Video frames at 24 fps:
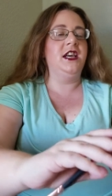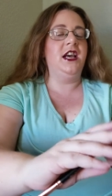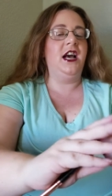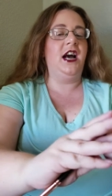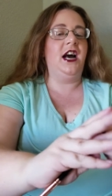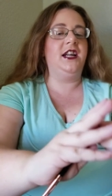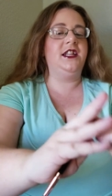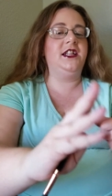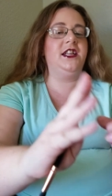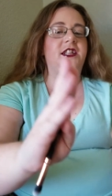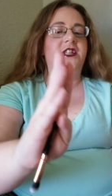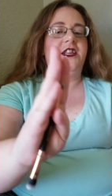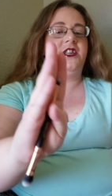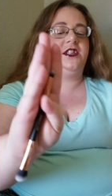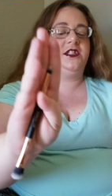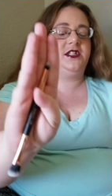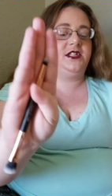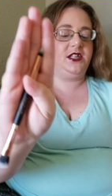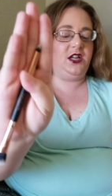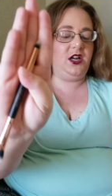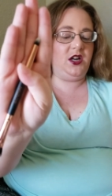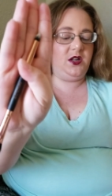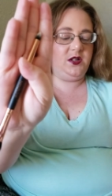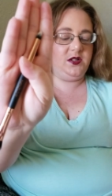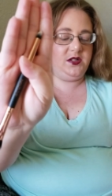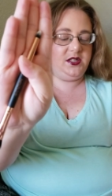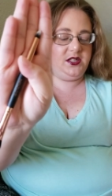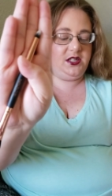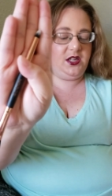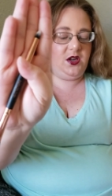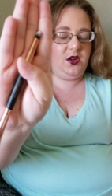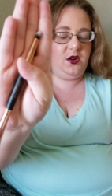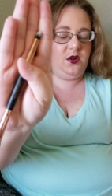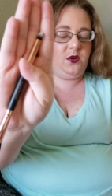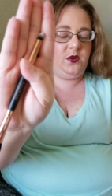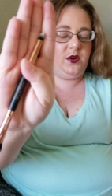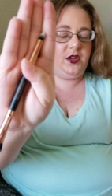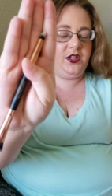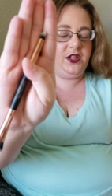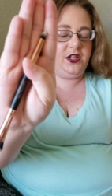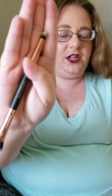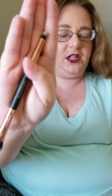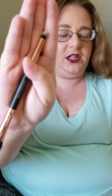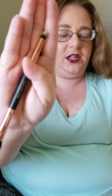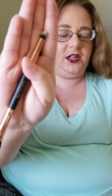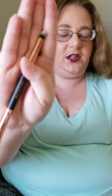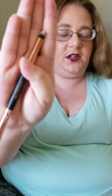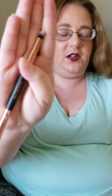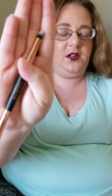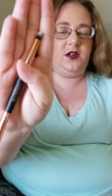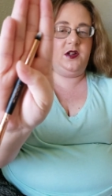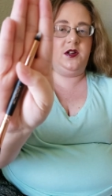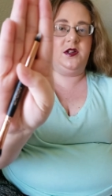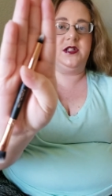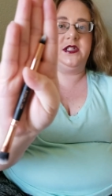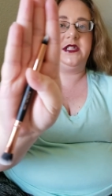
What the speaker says: and then there's also the little